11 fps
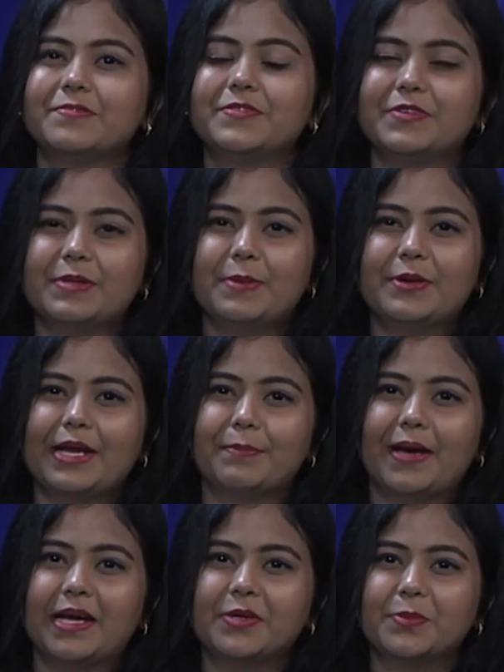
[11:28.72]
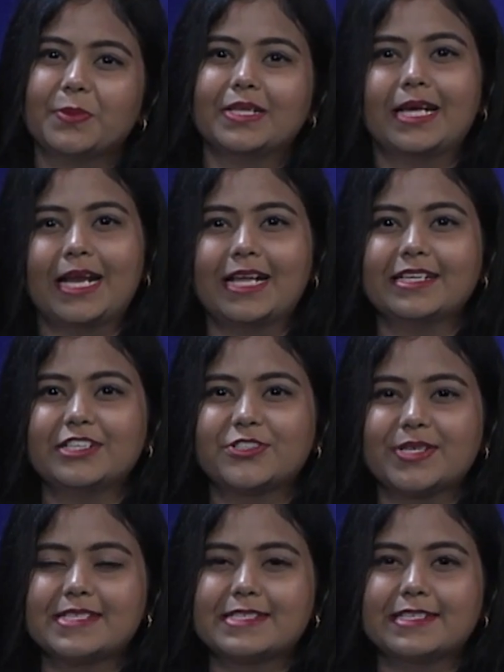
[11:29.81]
We will be right back with another
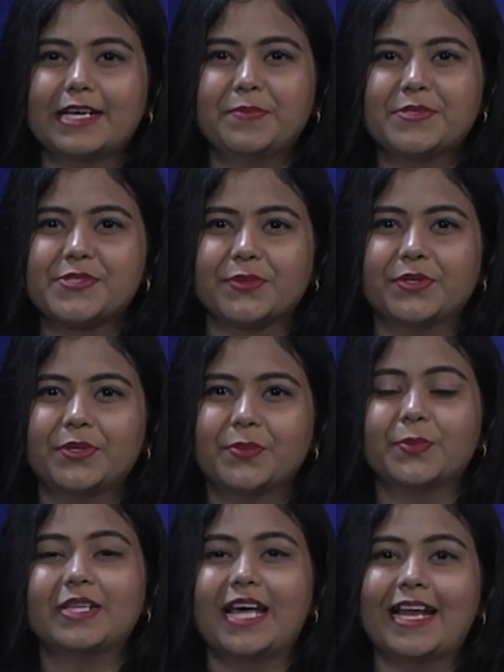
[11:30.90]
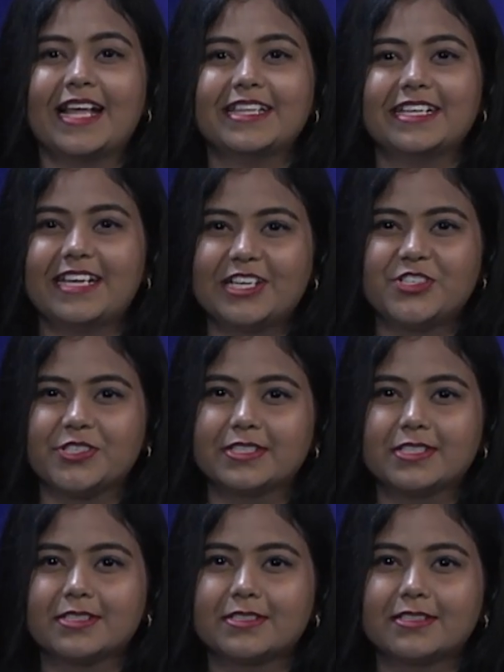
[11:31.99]
interesting episode with another
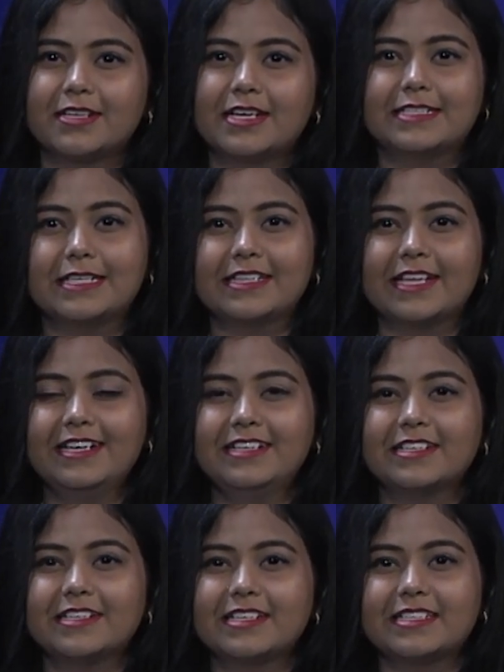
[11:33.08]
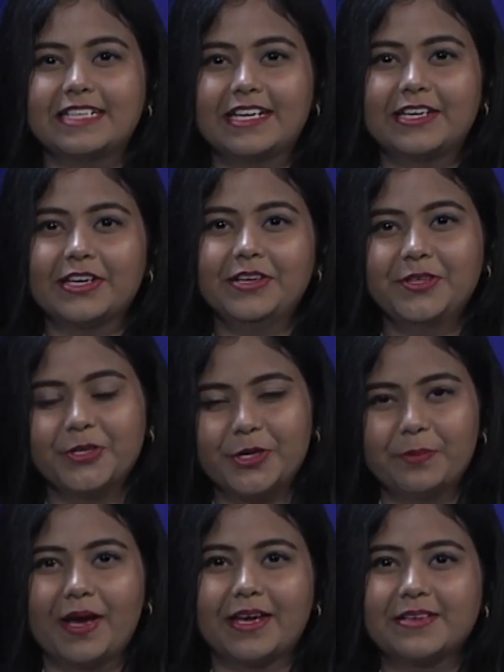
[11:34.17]
legend. Till then, take care.
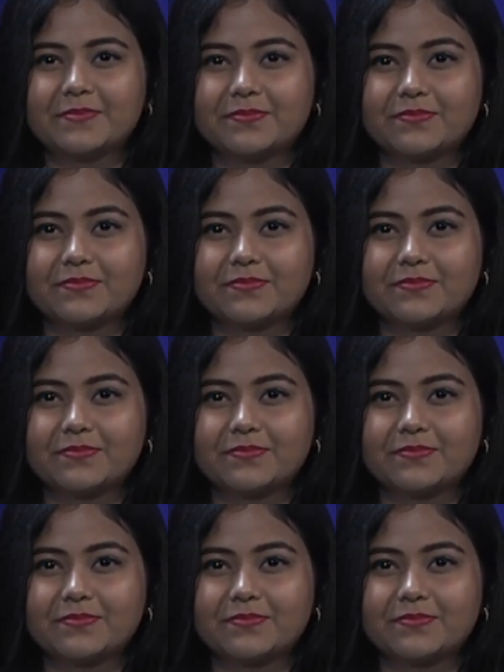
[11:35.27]
Goodbye.